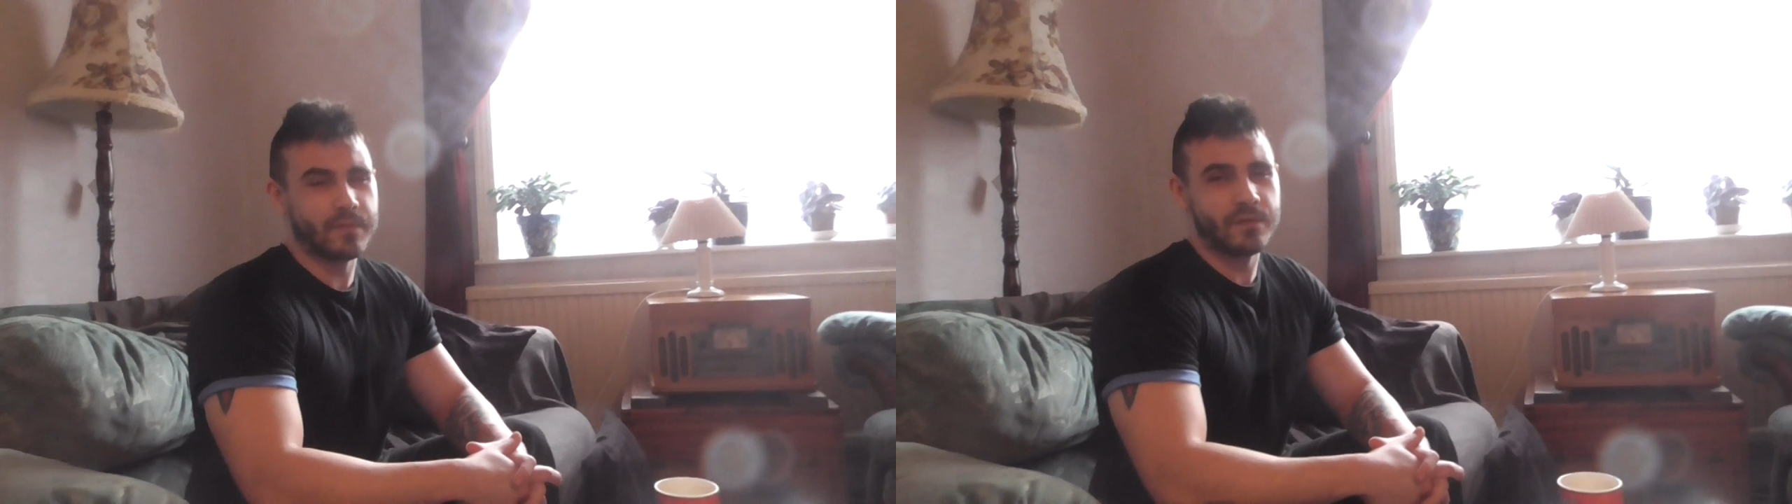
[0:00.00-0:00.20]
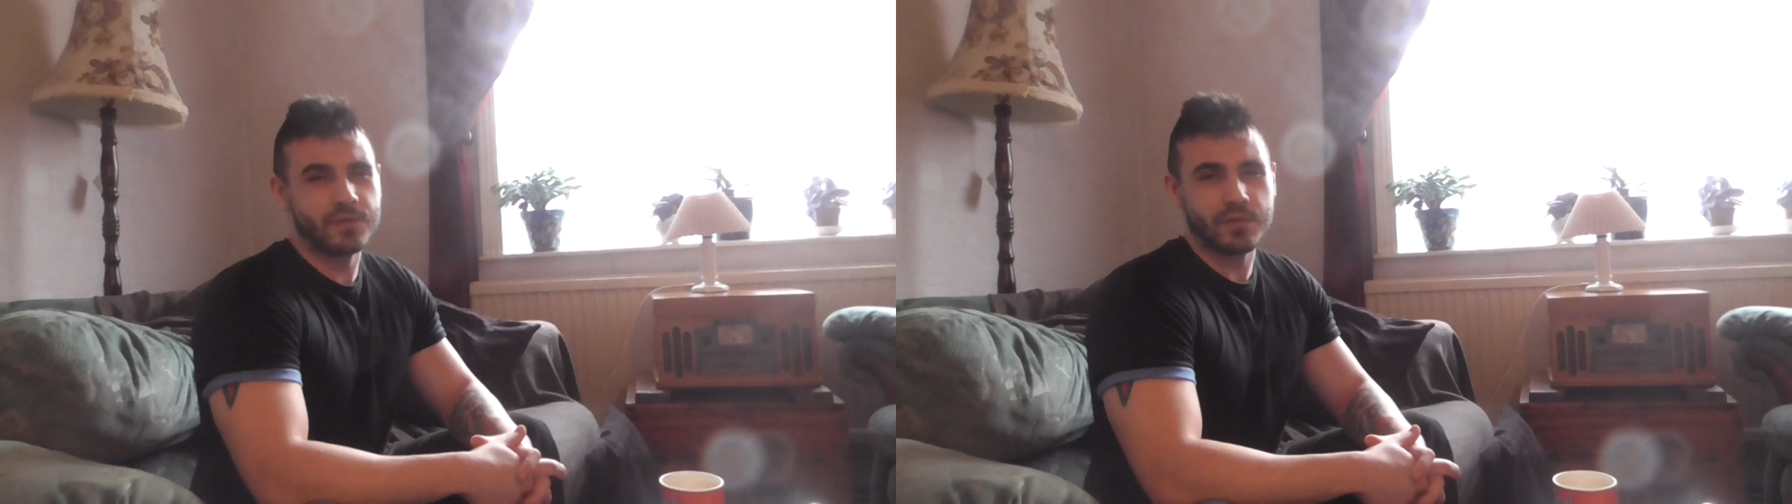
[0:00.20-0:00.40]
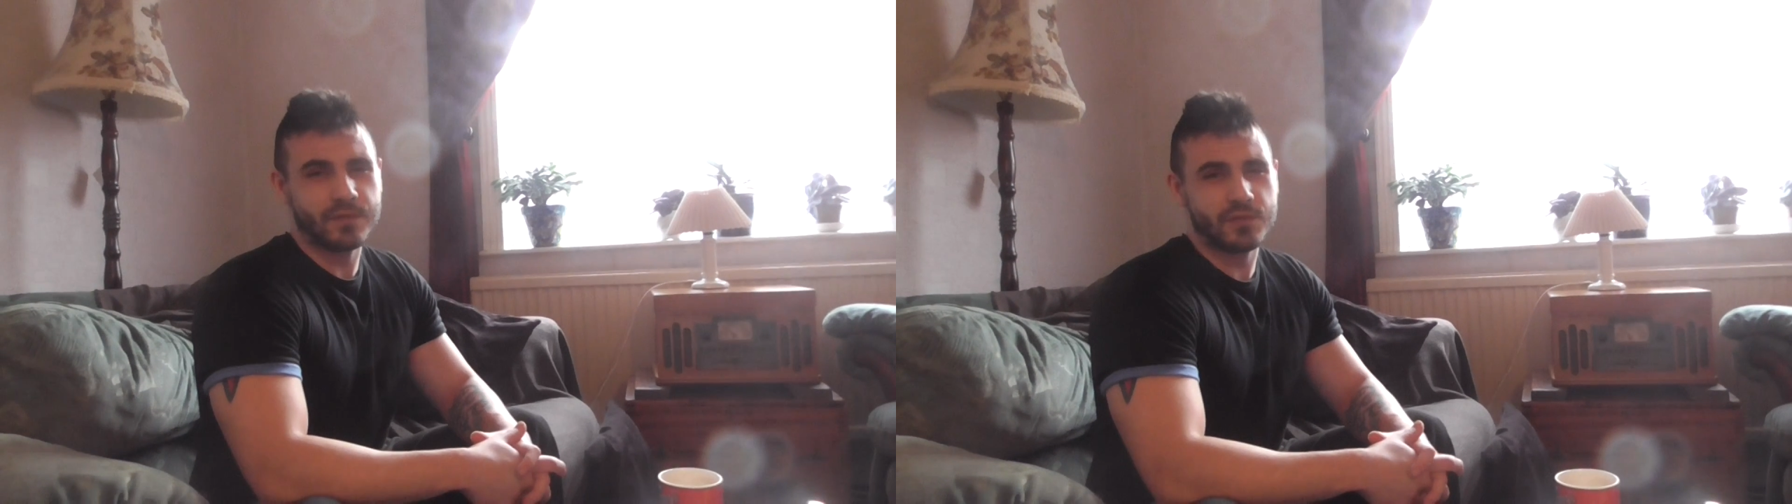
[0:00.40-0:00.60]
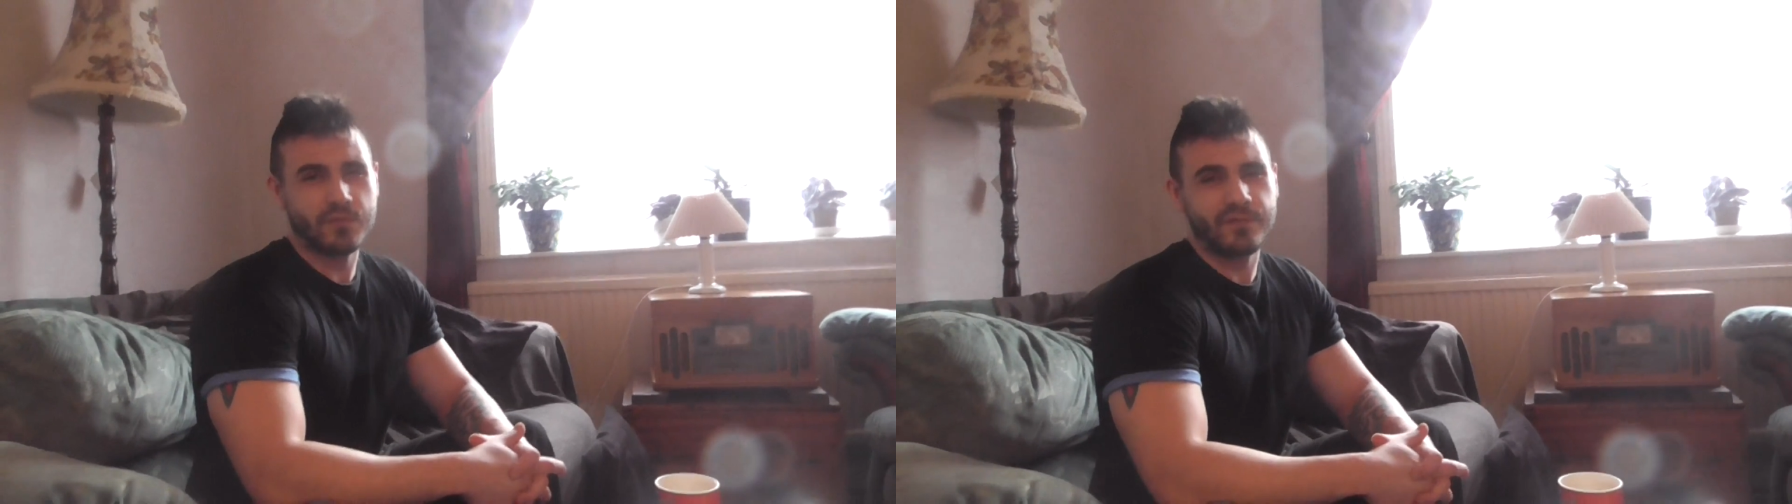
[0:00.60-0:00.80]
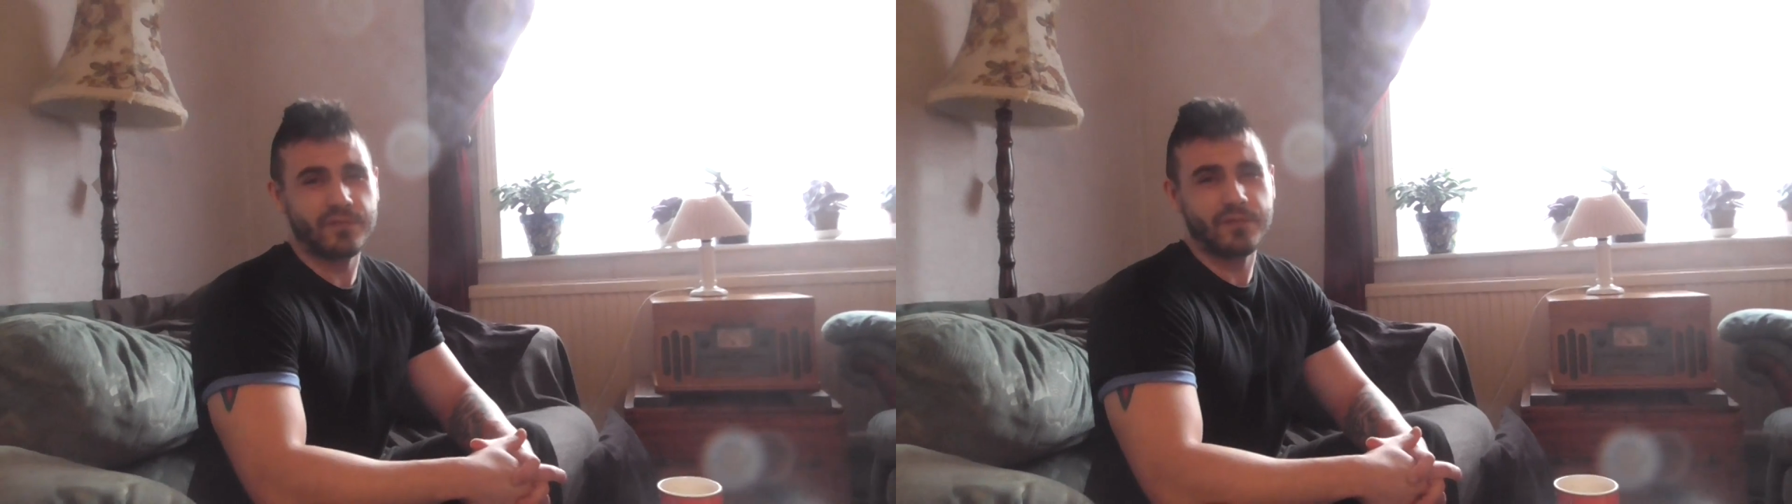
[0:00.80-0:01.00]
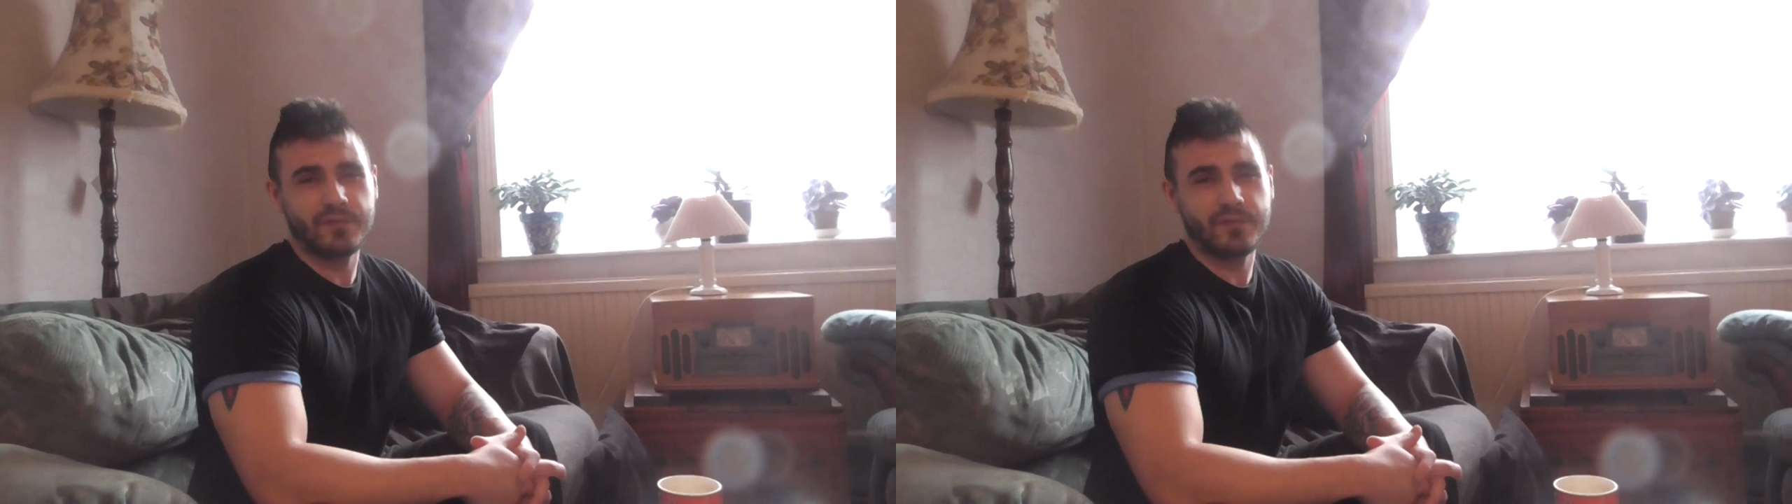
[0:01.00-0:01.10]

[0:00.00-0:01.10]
some